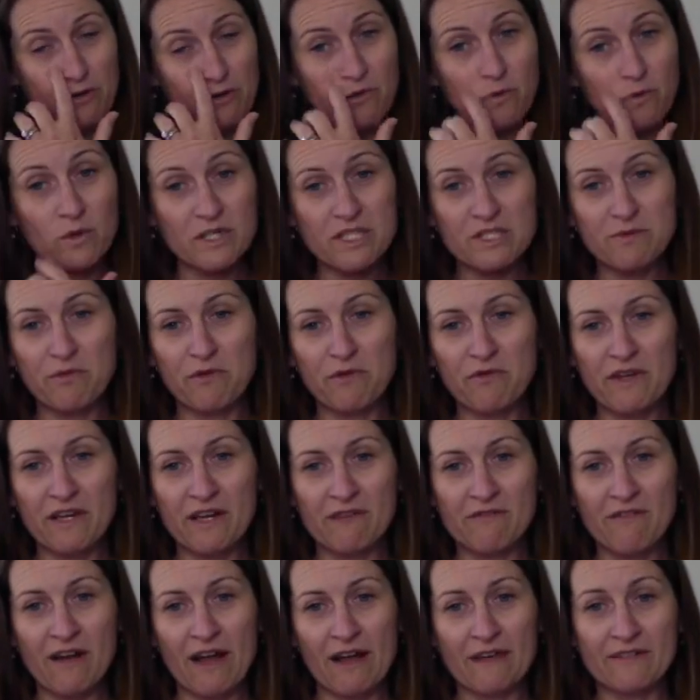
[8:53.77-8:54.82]
words moving
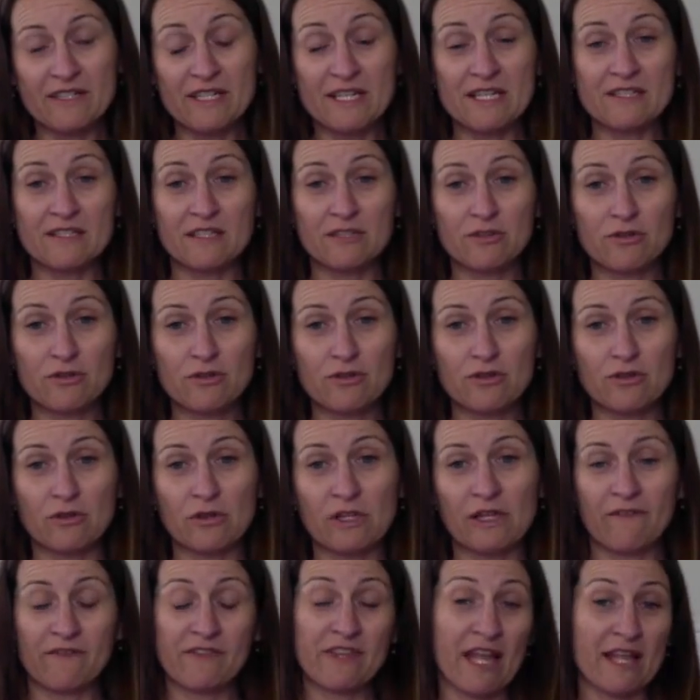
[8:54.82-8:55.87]
around is unusual
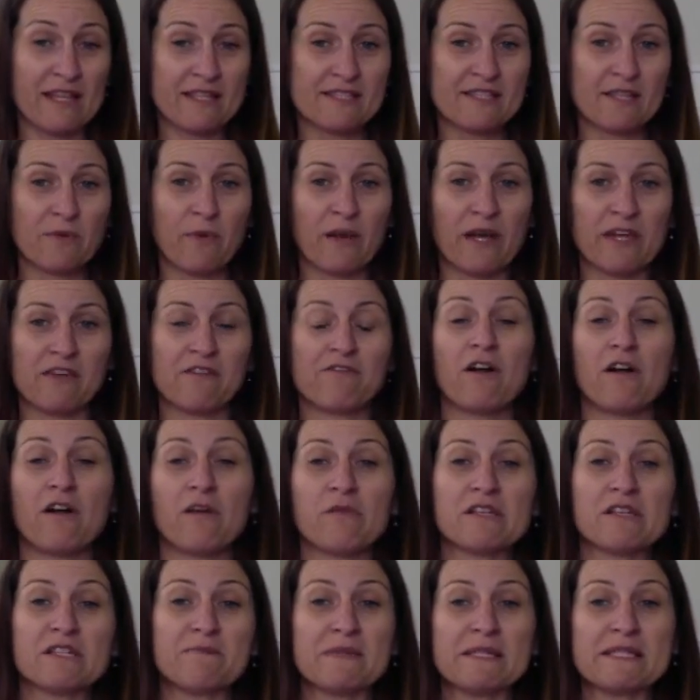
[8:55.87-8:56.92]
if that's the way you've
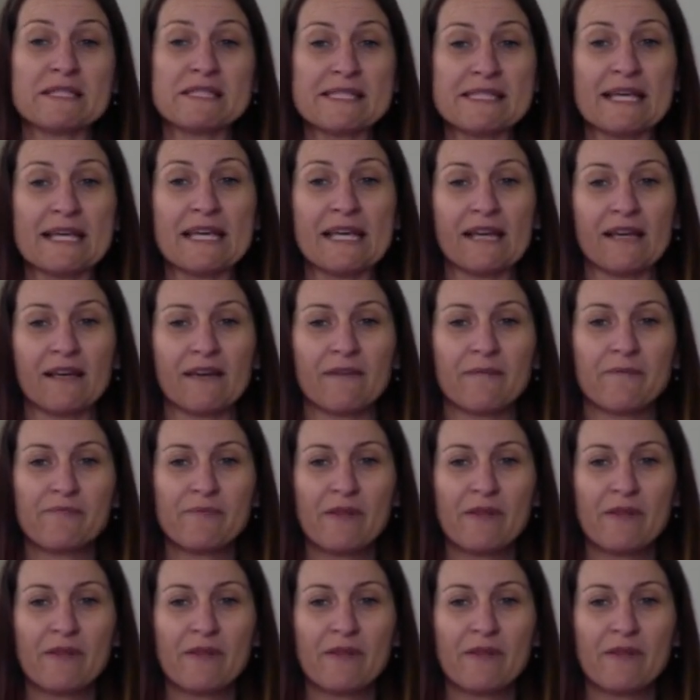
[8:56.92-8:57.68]
always been seeing?